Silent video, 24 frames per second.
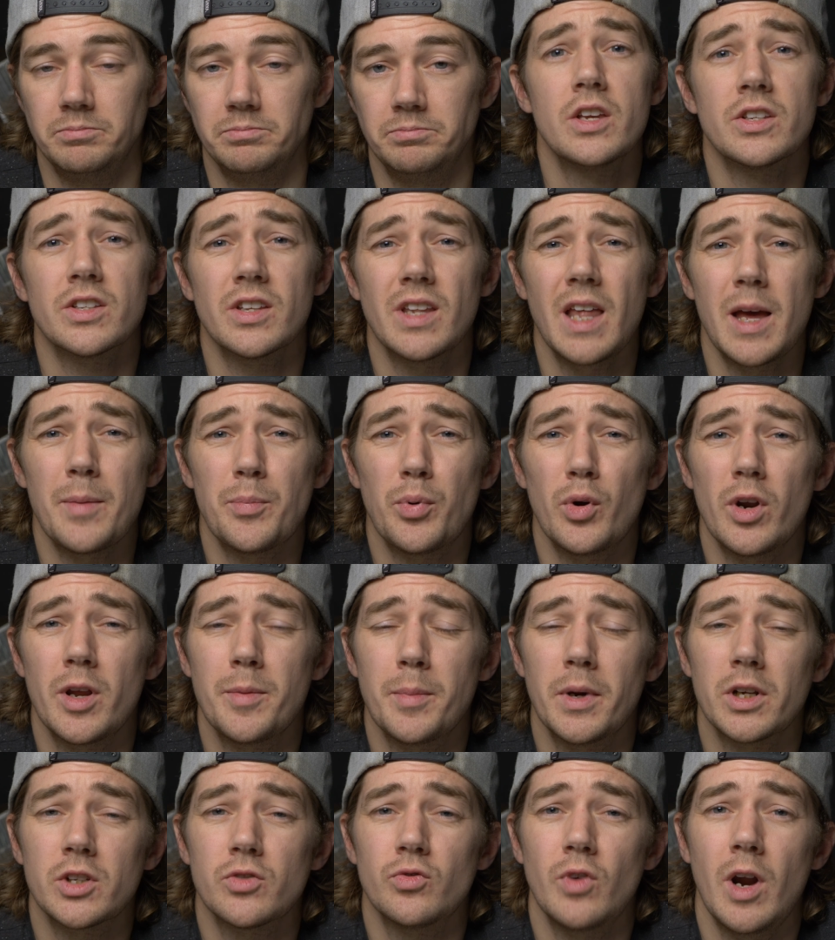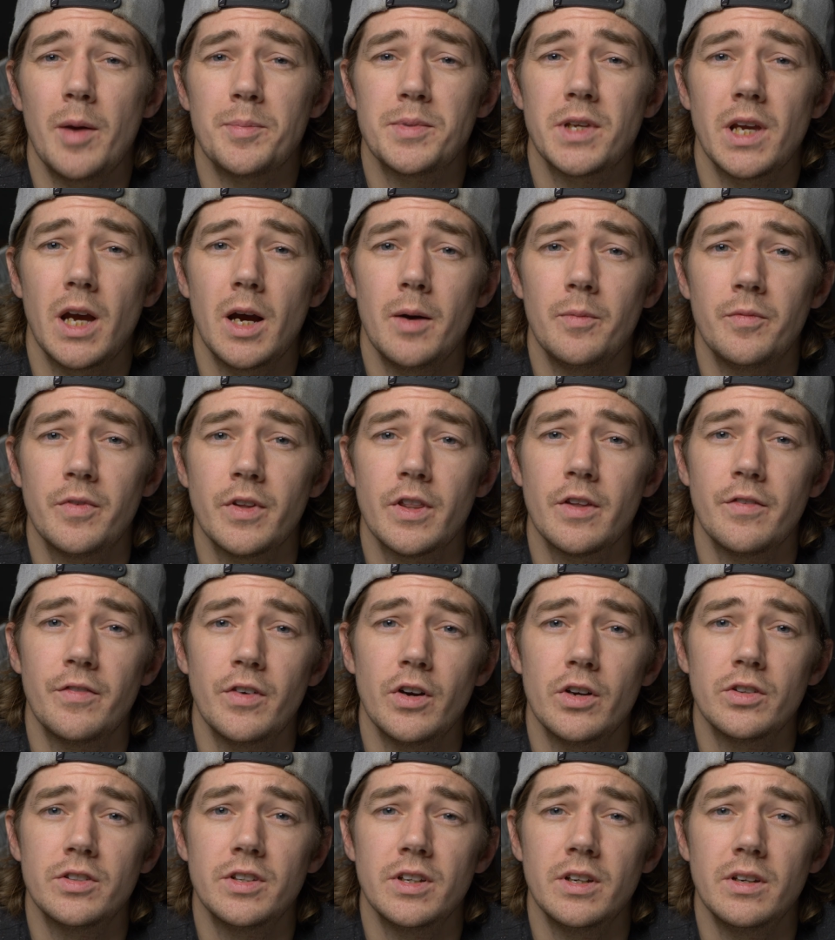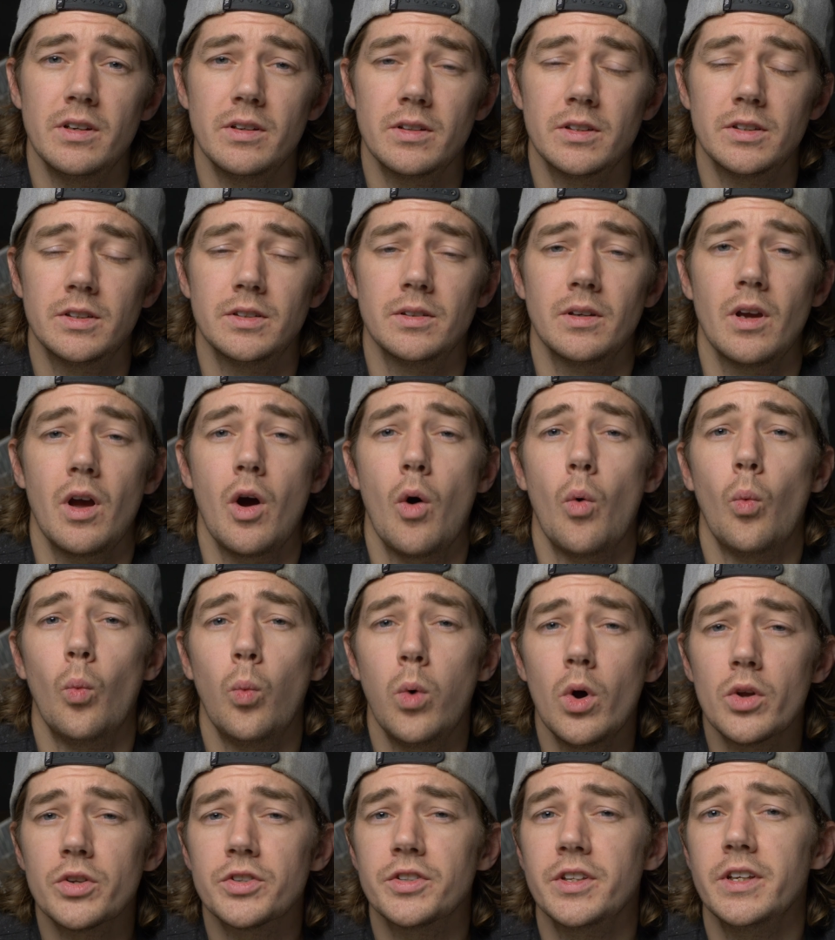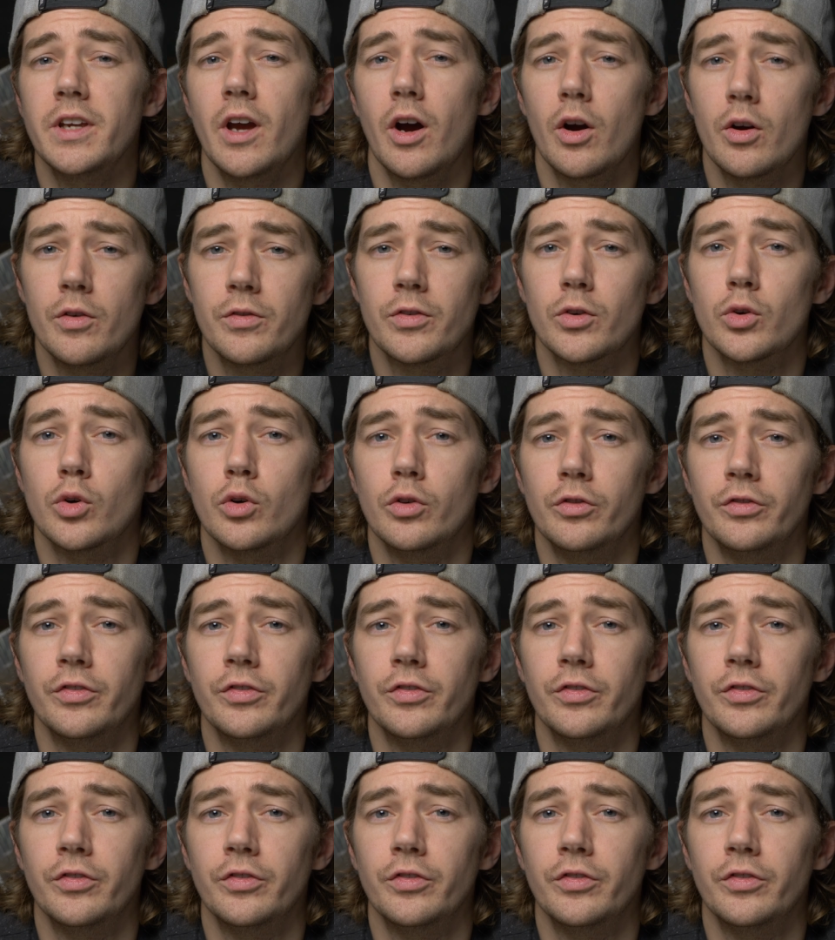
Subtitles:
So that pretty much wraps it up for the Vertix. What's the overall